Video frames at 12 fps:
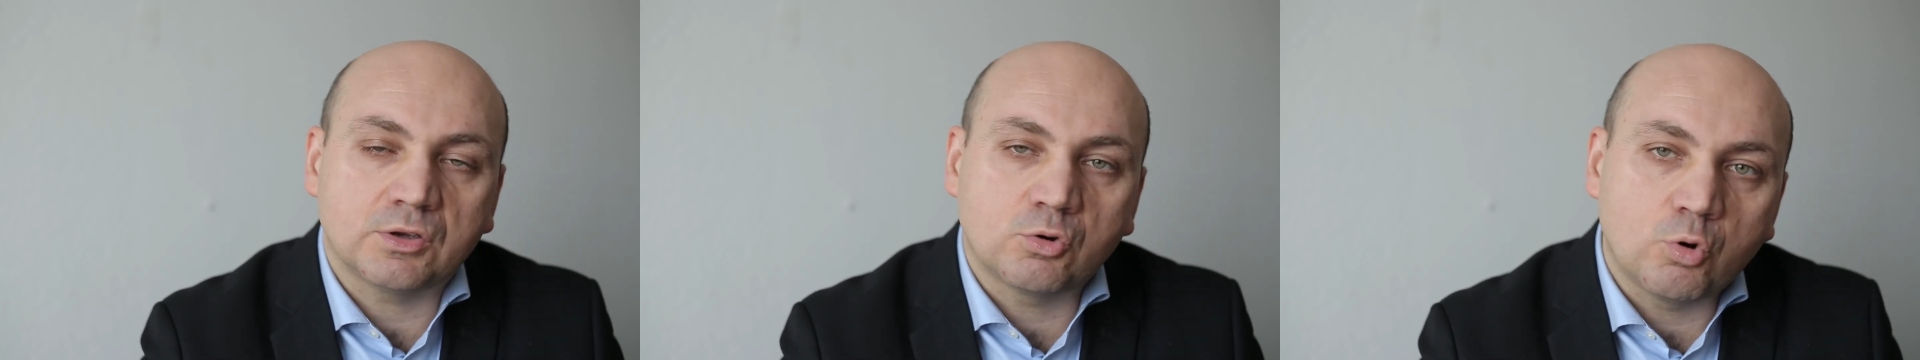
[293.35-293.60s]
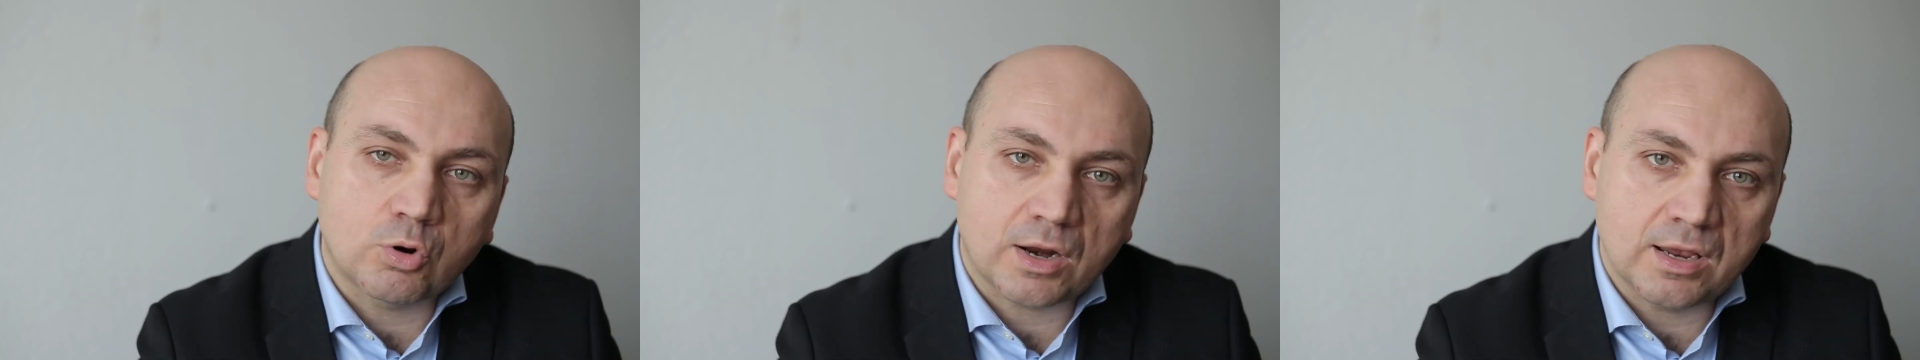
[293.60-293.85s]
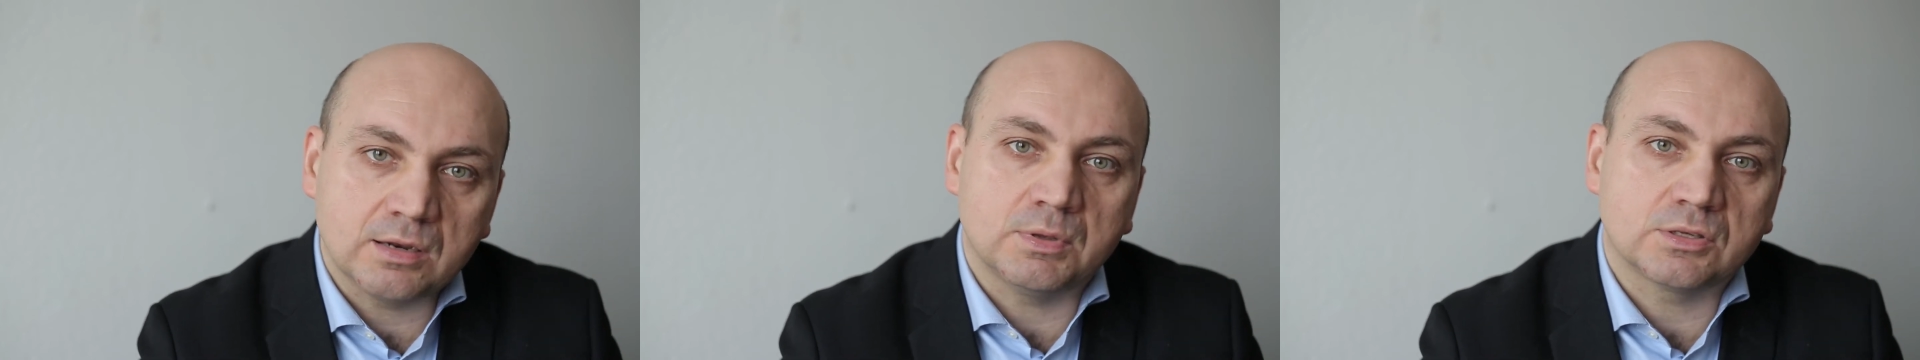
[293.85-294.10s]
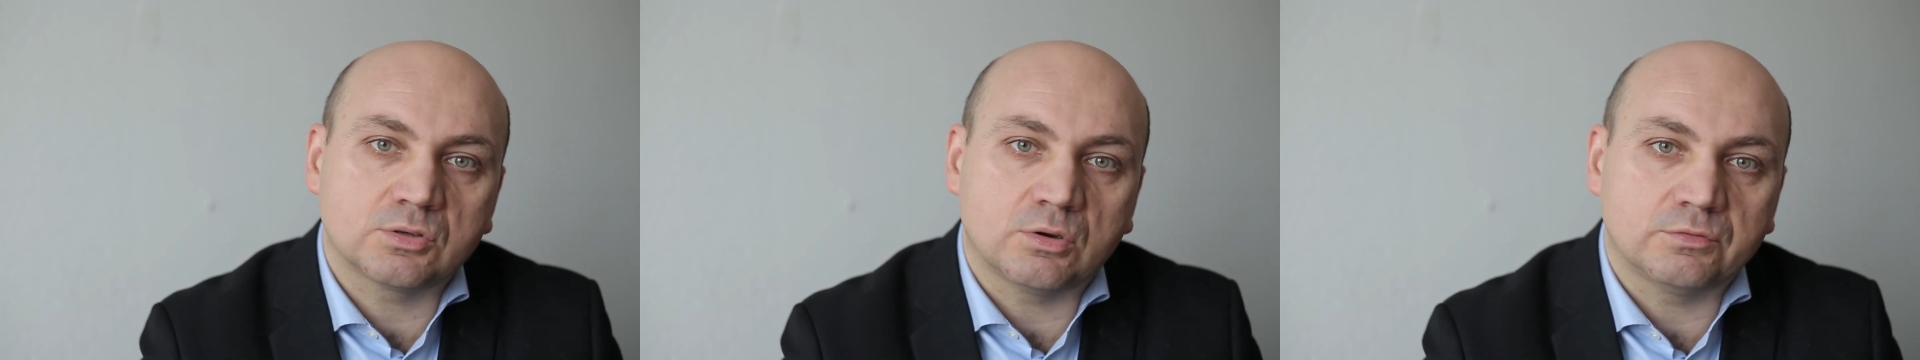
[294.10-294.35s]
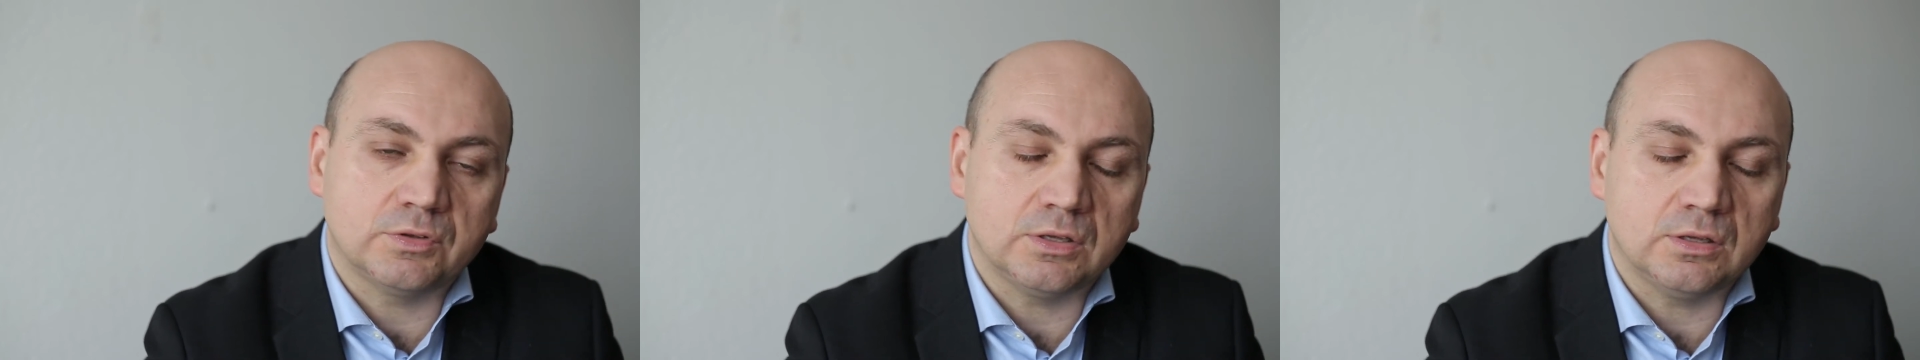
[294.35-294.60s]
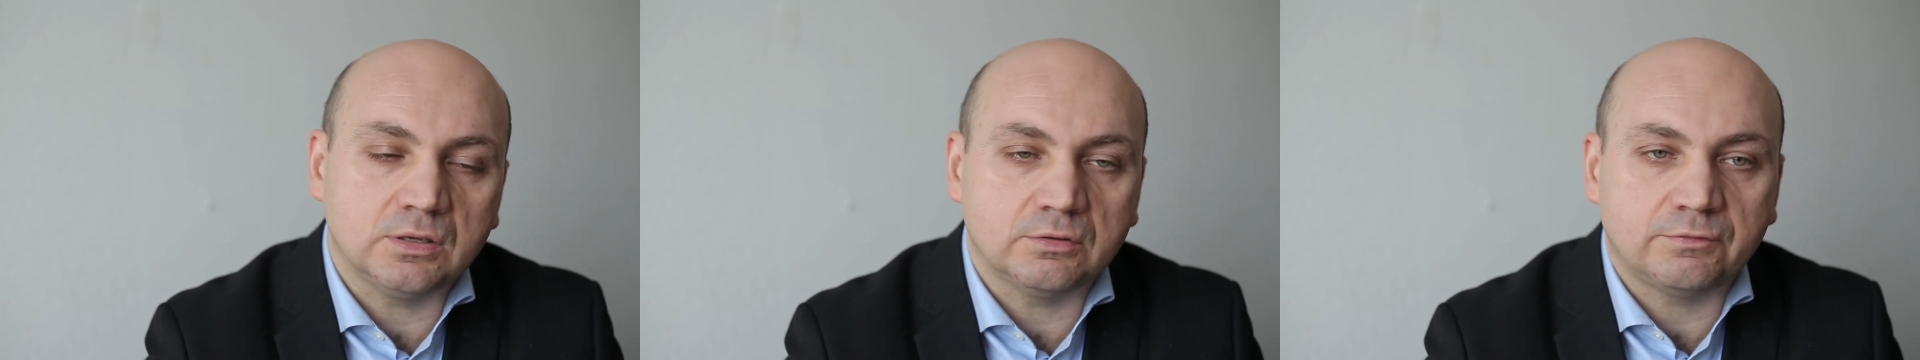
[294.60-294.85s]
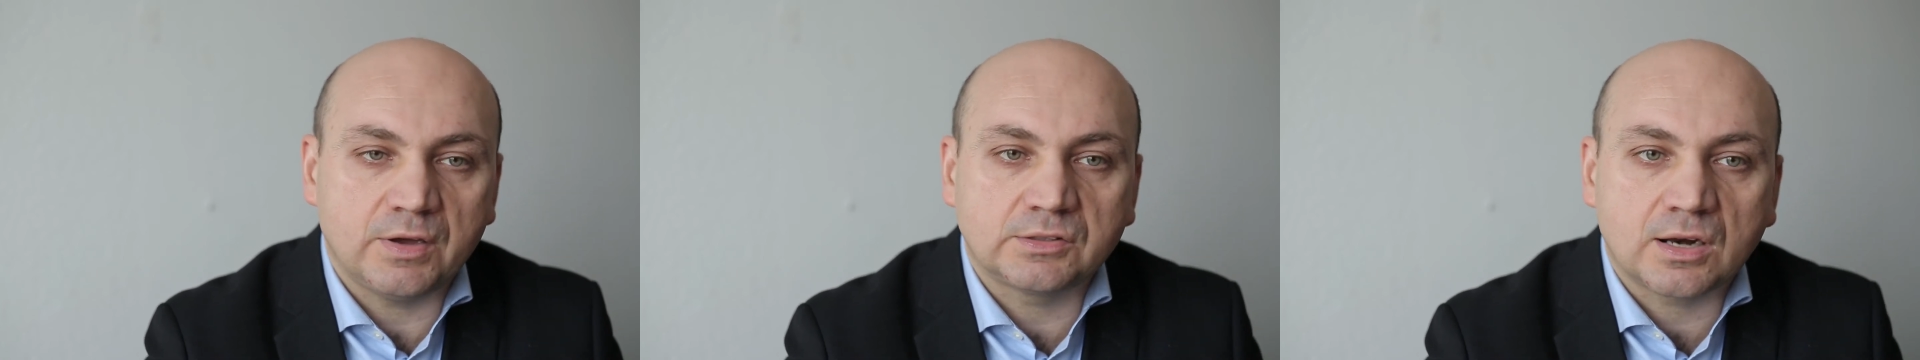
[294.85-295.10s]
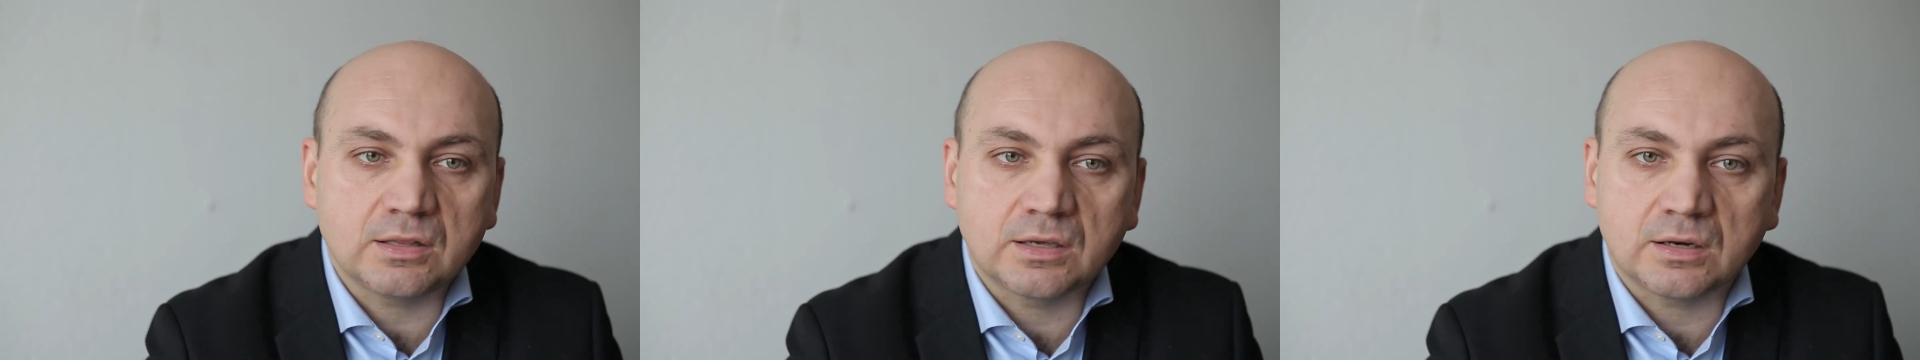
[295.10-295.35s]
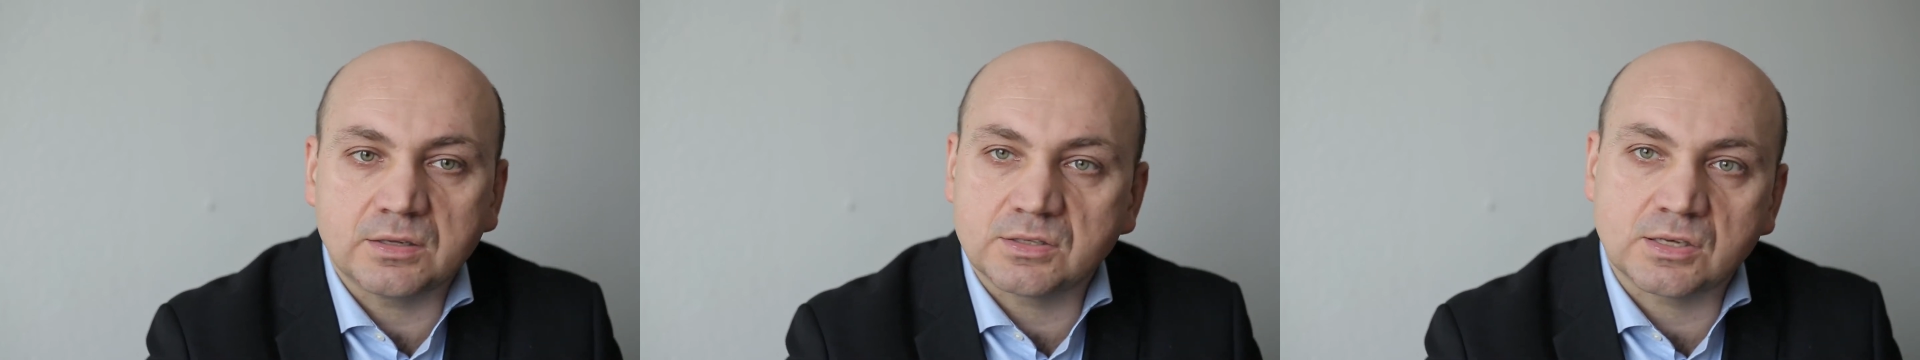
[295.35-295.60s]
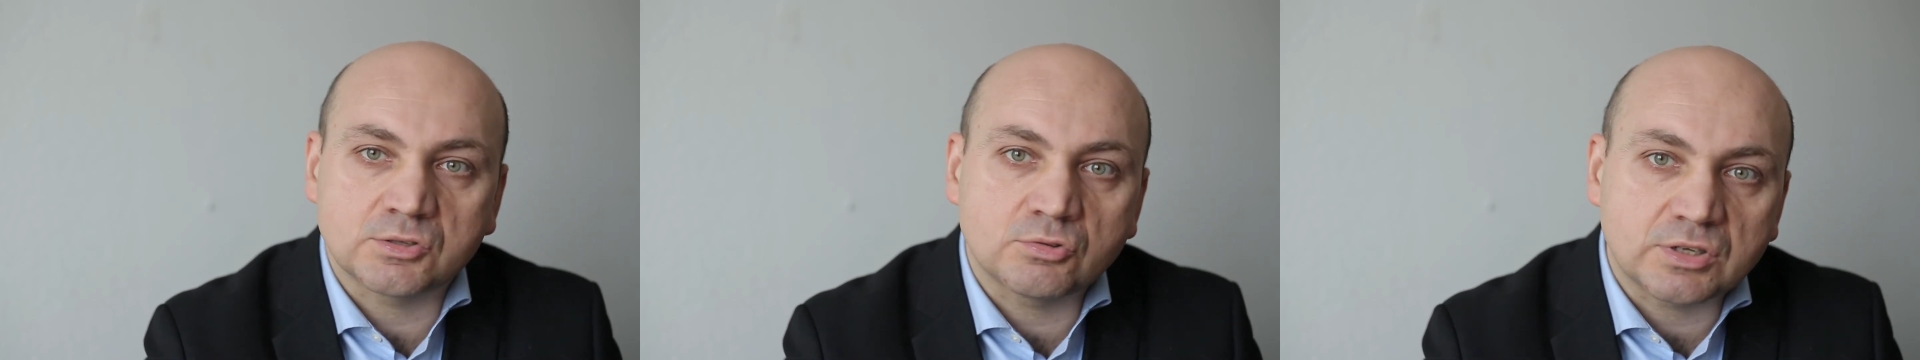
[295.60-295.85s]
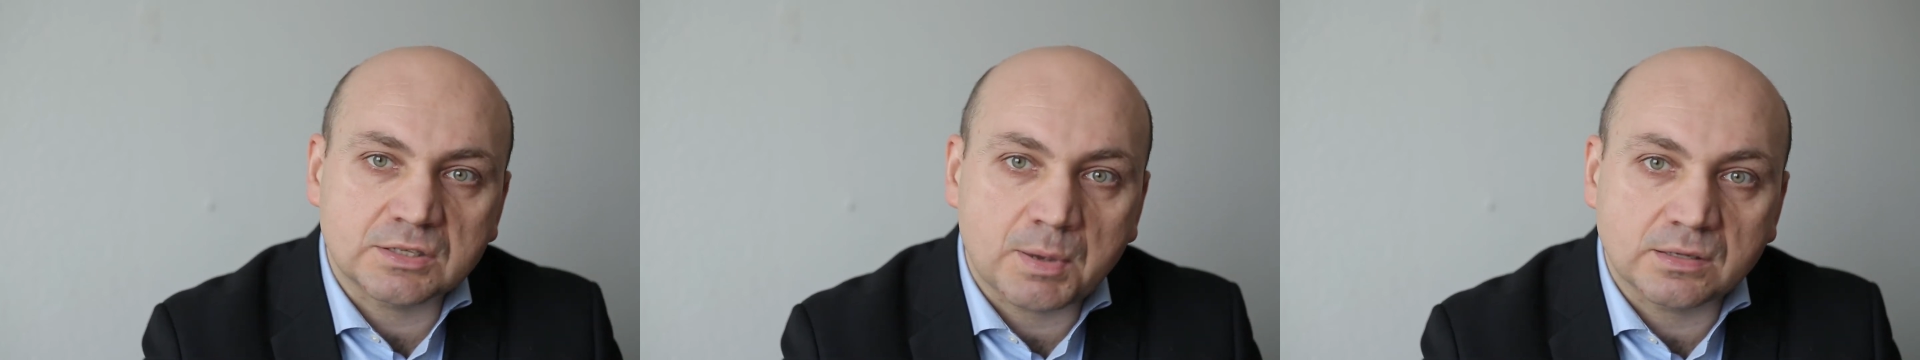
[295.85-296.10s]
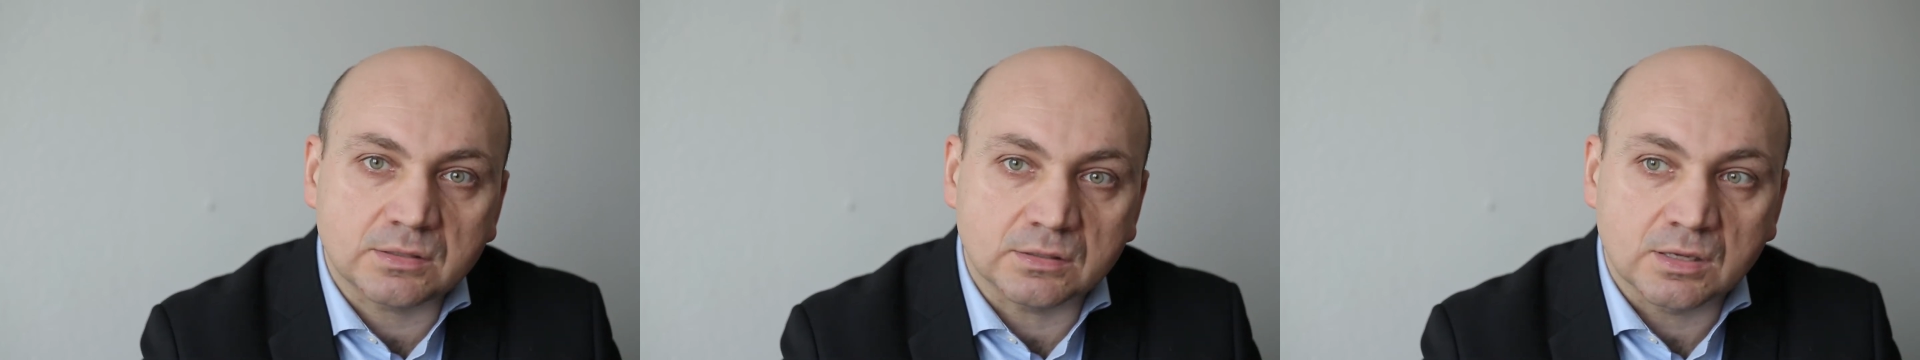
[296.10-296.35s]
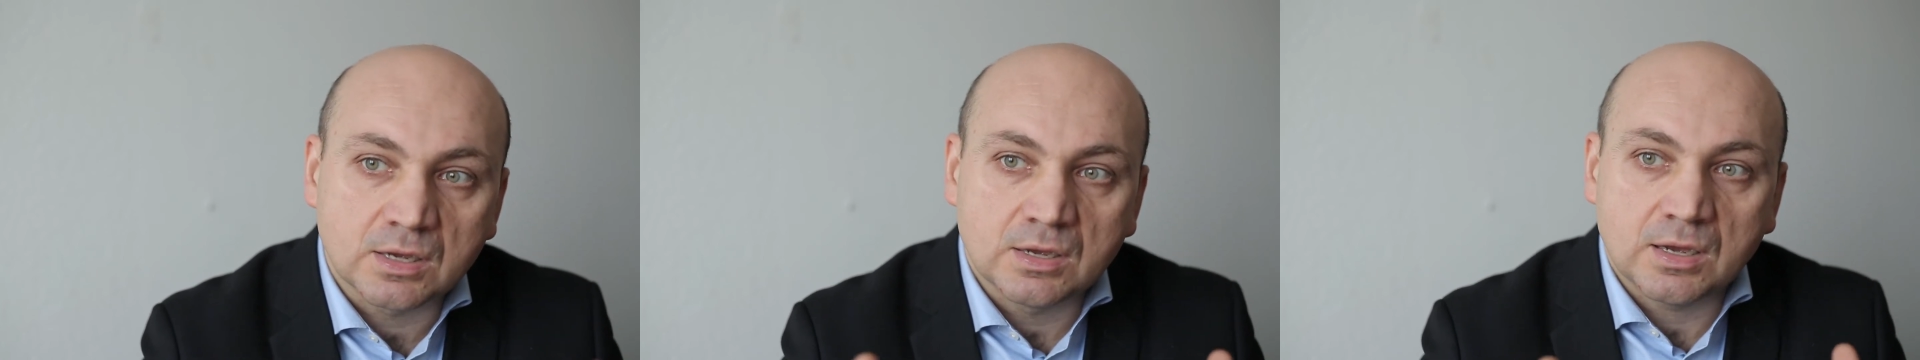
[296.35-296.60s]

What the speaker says: core elements of the fair trial guarantees is not respected.